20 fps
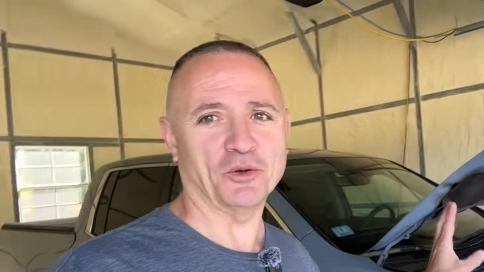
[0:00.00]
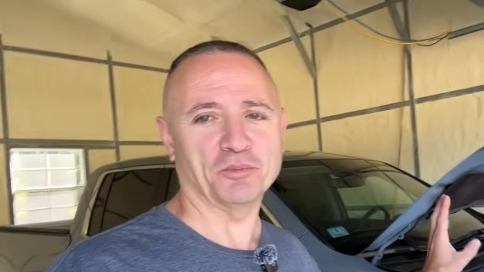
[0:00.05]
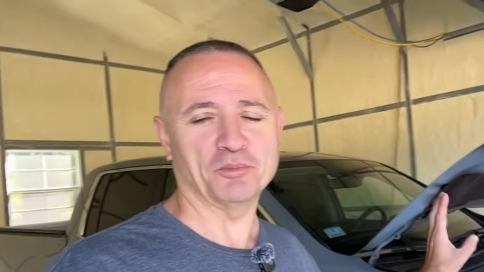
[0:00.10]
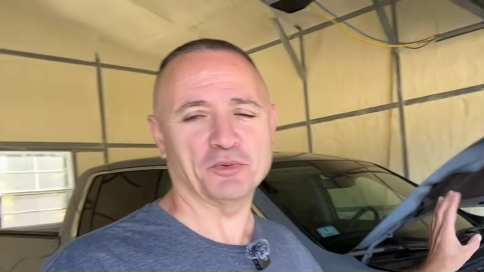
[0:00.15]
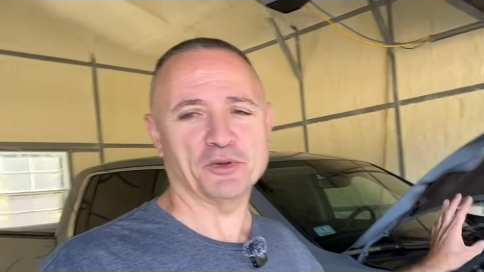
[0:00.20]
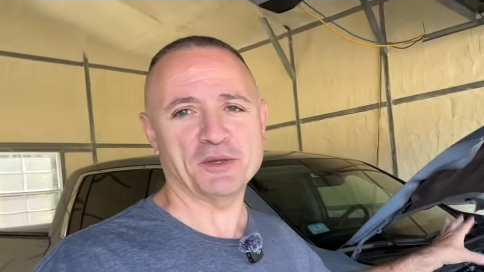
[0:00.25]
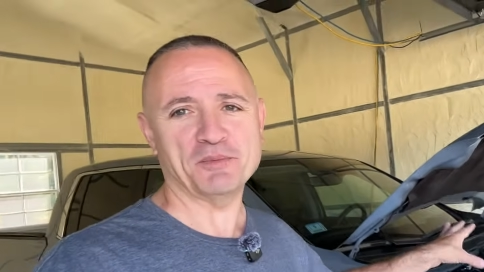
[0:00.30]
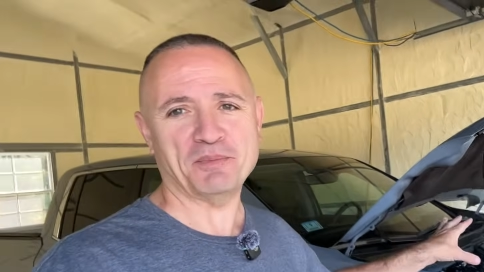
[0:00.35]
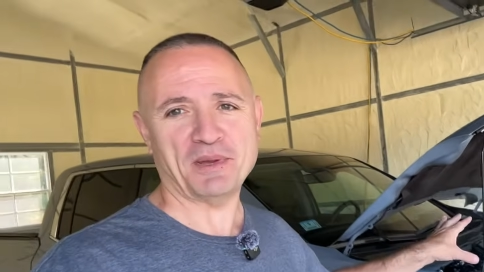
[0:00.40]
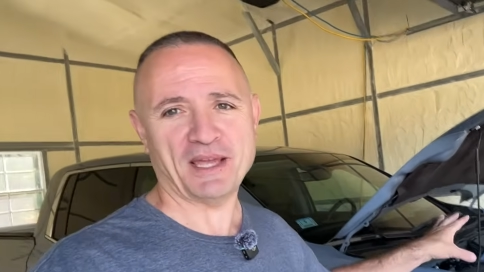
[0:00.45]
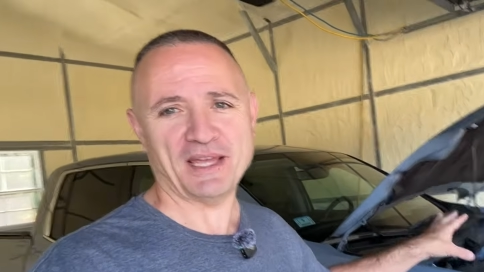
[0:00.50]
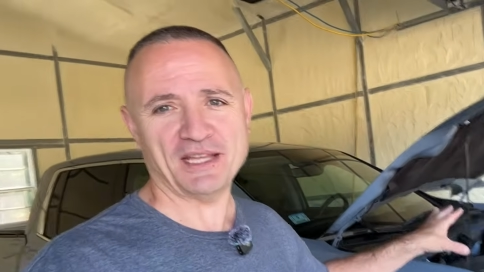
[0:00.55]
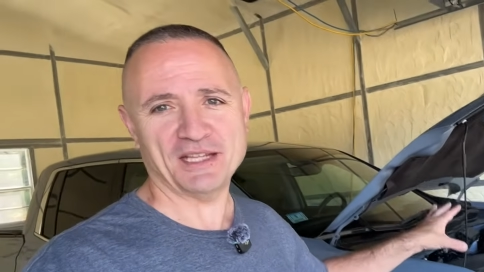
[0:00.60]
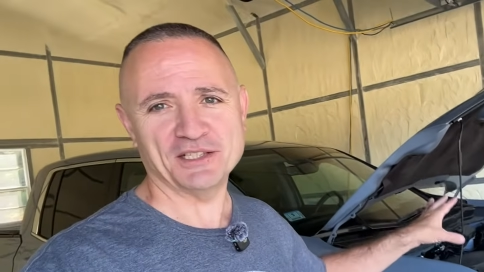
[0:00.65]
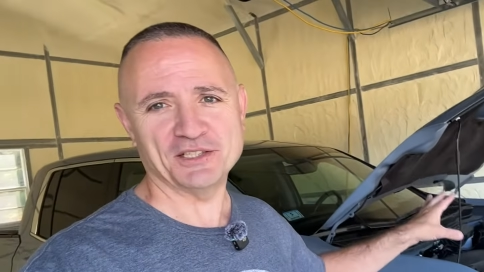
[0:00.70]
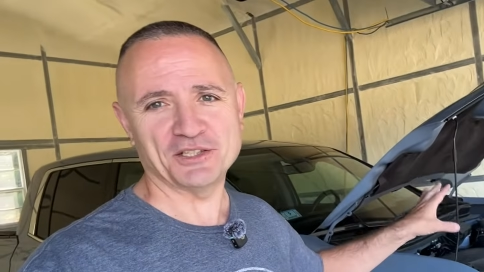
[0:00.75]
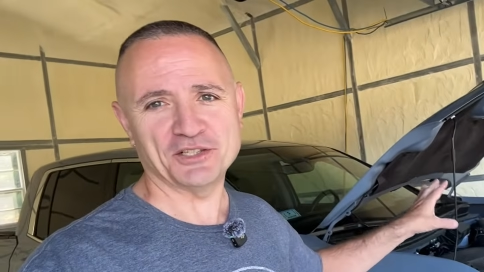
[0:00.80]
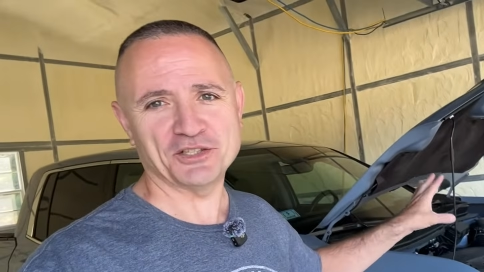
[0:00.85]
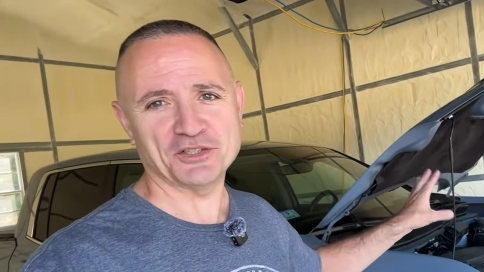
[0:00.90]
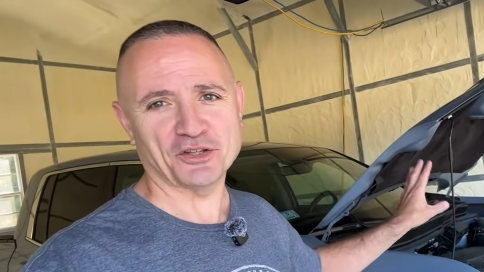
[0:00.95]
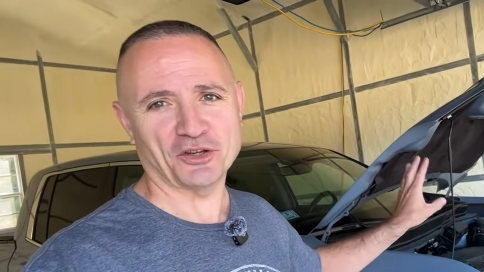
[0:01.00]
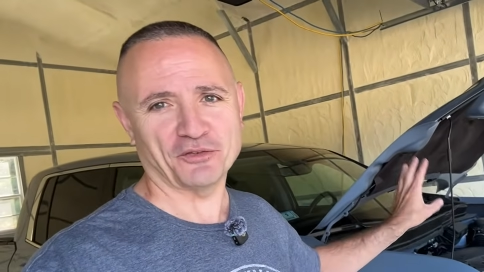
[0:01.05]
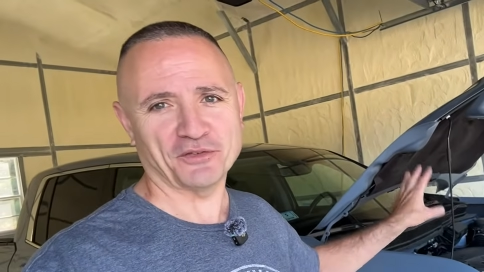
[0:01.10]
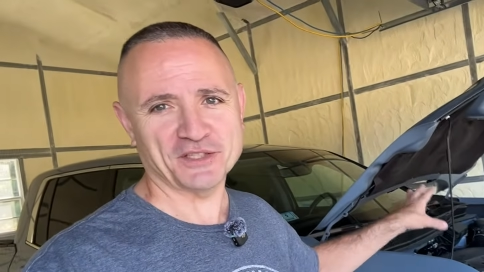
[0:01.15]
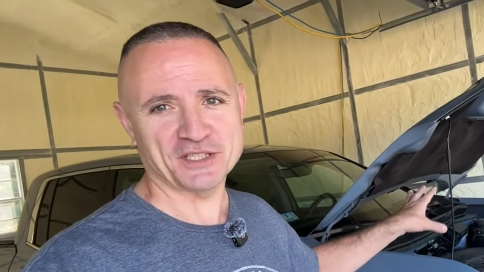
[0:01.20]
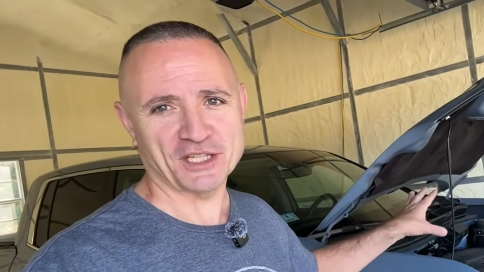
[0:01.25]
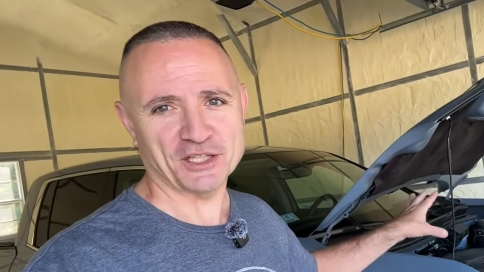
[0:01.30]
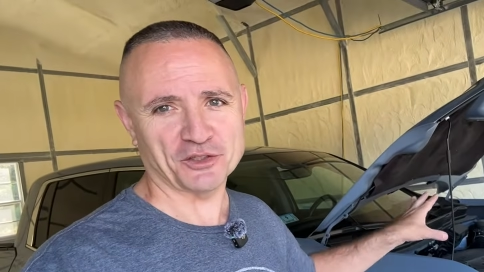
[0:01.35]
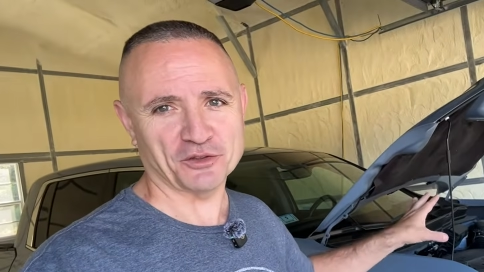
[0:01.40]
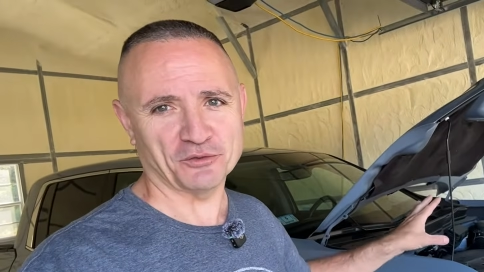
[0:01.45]
prepaid service
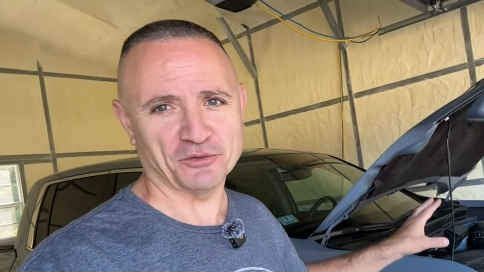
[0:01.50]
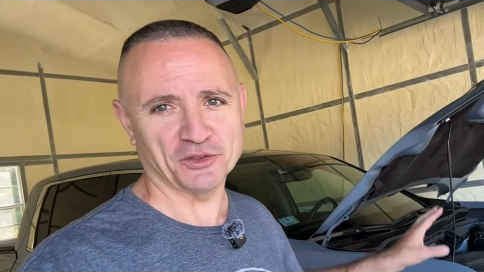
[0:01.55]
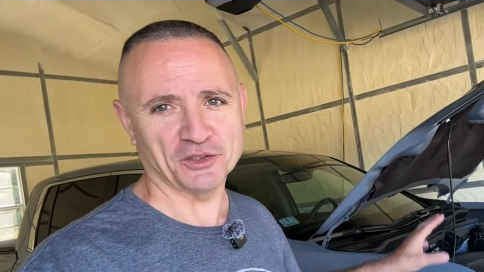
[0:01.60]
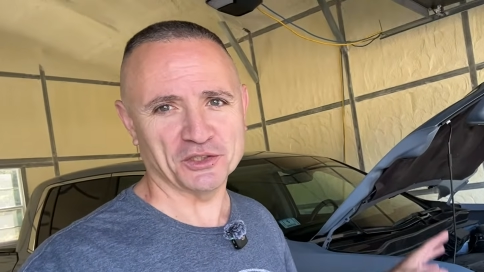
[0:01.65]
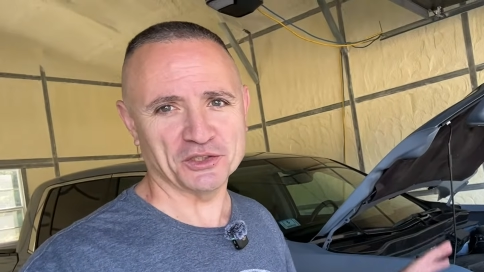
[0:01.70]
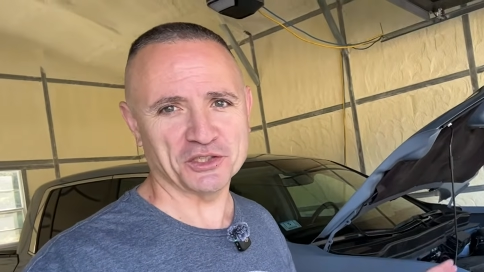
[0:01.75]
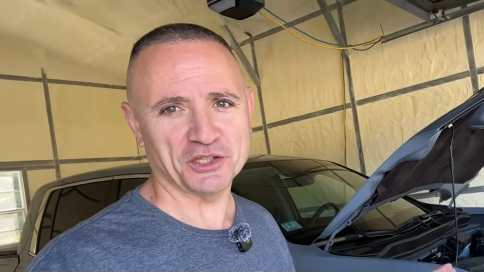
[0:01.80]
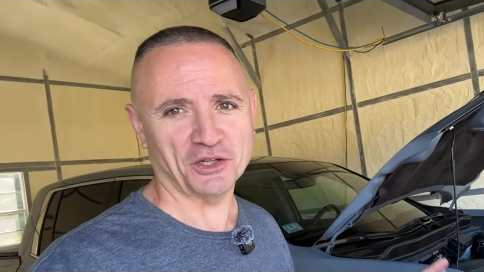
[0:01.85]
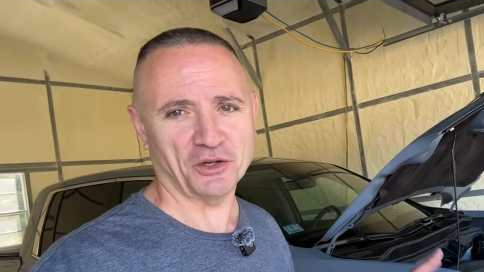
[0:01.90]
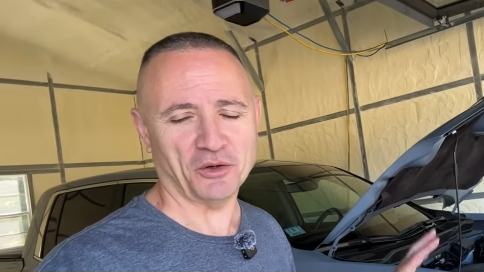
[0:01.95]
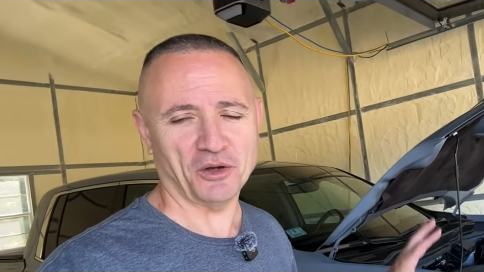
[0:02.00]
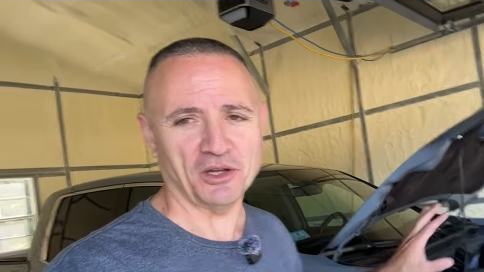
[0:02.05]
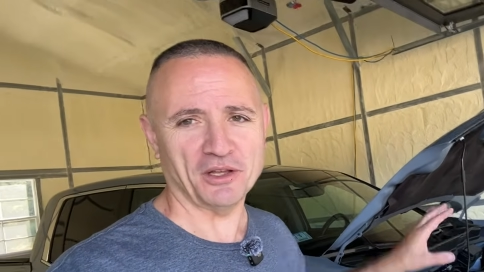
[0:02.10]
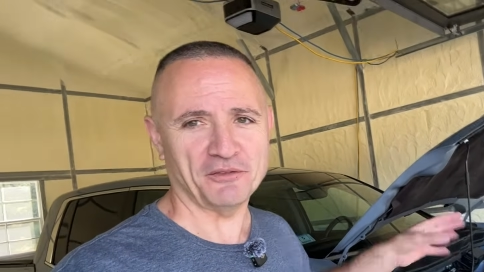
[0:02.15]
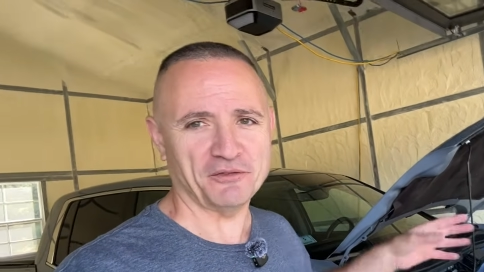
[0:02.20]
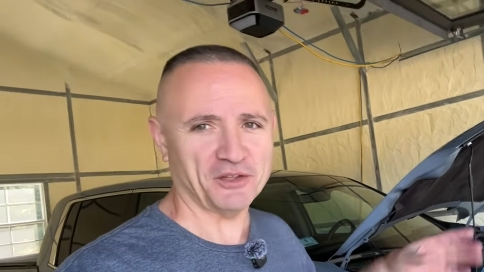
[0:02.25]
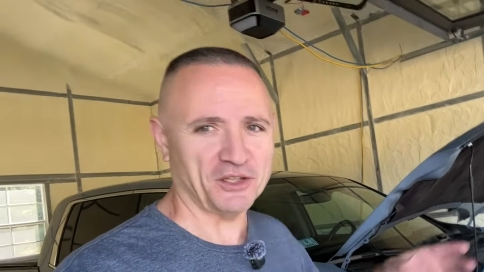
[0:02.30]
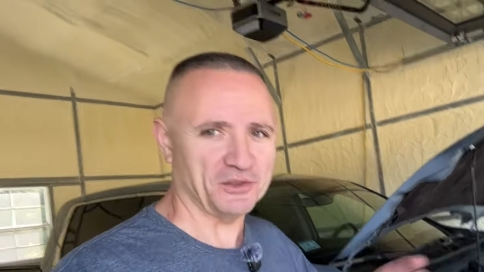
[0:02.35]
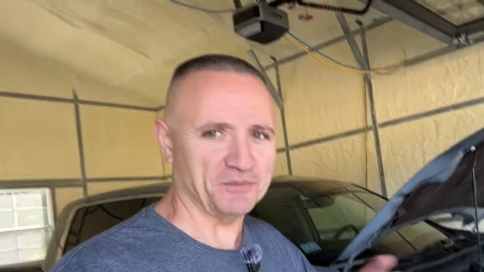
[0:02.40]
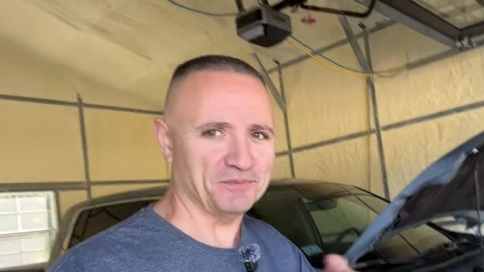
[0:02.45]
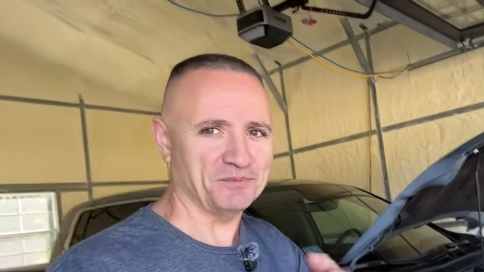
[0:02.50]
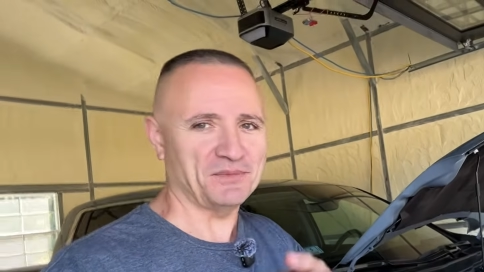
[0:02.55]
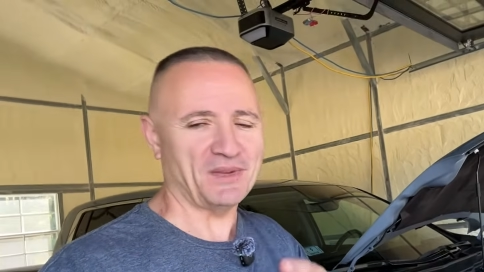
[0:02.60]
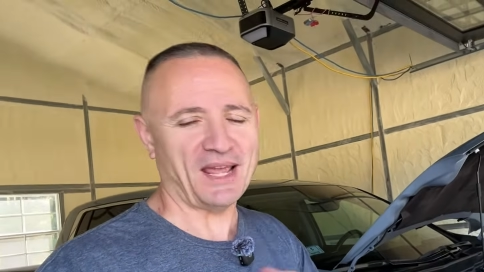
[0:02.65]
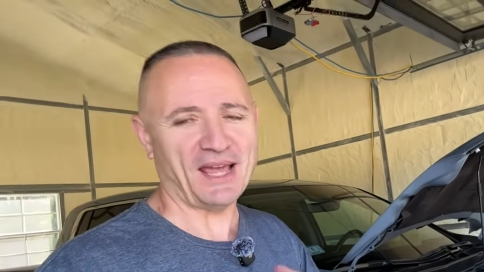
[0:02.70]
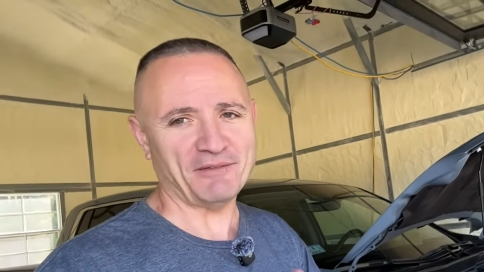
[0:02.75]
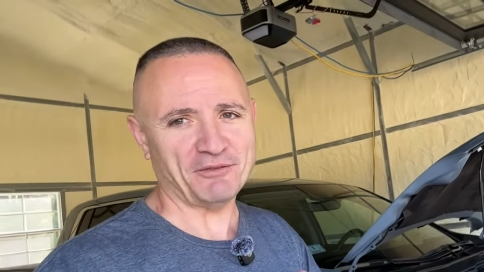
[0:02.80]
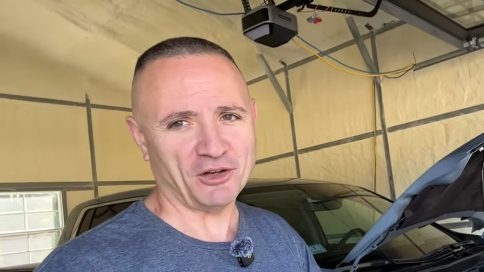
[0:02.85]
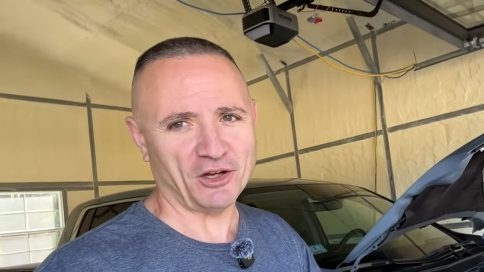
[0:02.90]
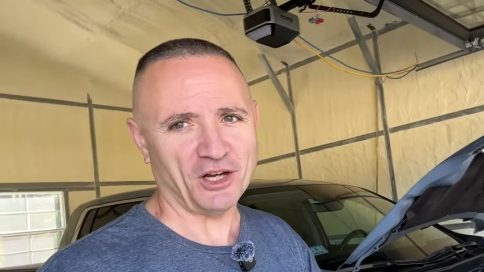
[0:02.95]
intervals, if you
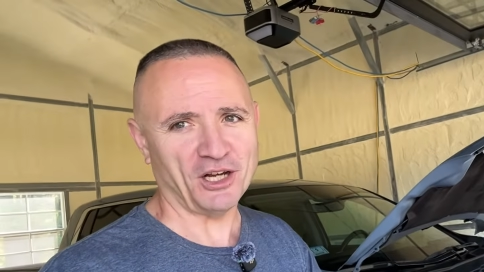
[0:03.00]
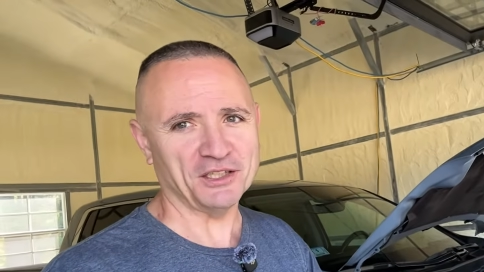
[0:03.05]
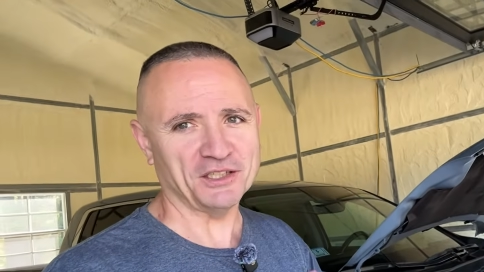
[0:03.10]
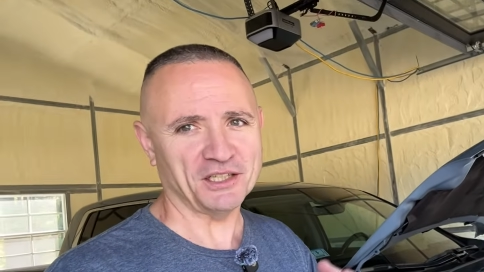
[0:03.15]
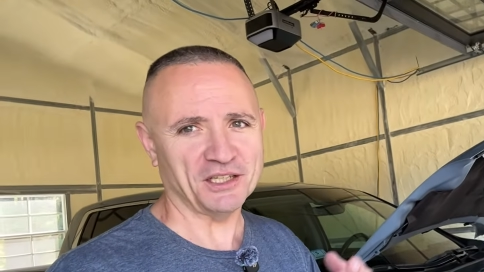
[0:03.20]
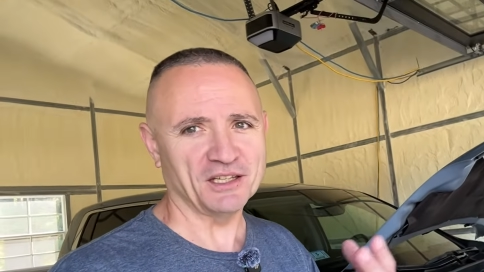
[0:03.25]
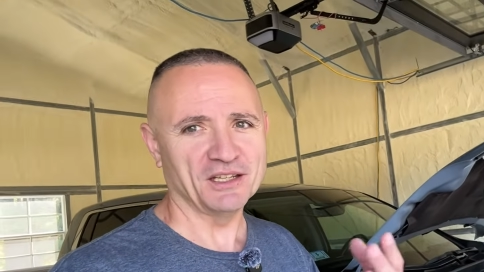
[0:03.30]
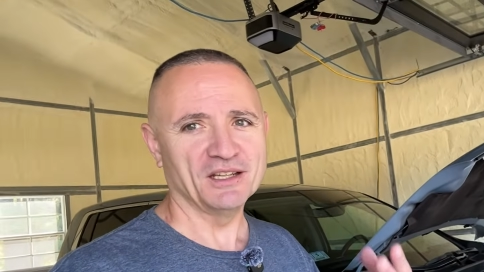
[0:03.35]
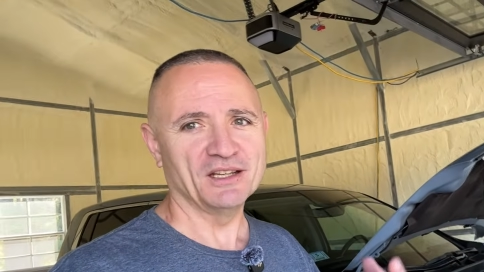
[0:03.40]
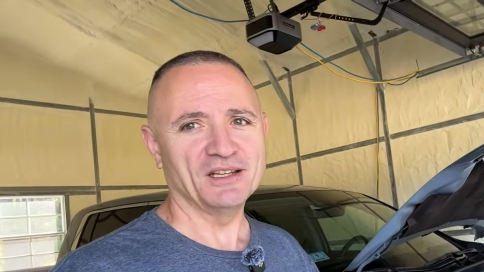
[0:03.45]
have a Honda,